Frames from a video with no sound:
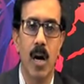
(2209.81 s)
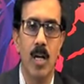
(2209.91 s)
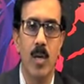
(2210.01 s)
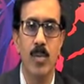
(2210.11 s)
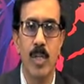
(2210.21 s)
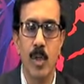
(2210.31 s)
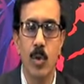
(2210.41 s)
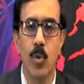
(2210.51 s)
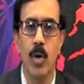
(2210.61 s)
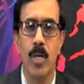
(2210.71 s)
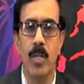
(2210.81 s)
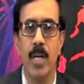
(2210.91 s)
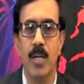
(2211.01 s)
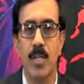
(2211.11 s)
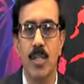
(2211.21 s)
atoms included in the
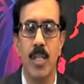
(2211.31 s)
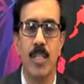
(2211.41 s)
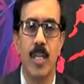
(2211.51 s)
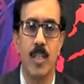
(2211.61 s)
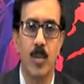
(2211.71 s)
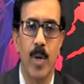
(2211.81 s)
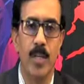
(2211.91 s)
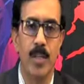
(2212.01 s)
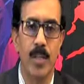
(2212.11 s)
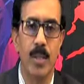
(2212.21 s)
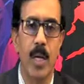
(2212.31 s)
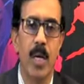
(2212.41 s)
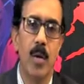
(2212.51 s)
interstitial spaces,